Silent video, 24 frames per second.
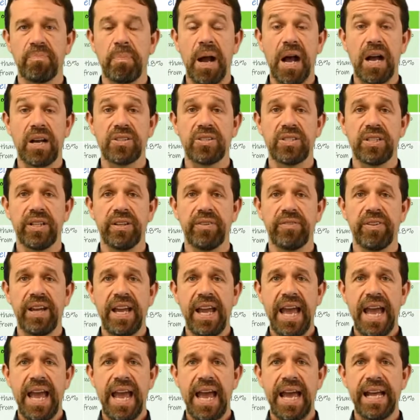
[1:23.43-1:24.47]
positive
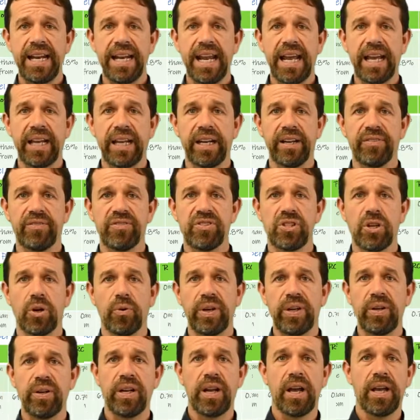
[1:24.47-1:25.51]
and negative. So
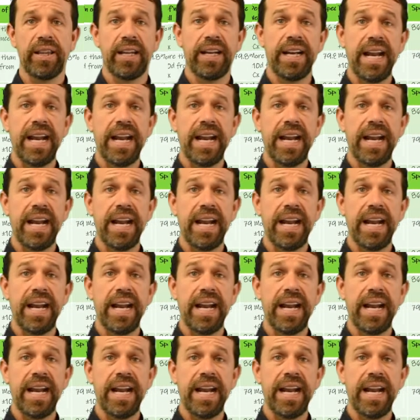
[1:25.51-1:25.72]
in the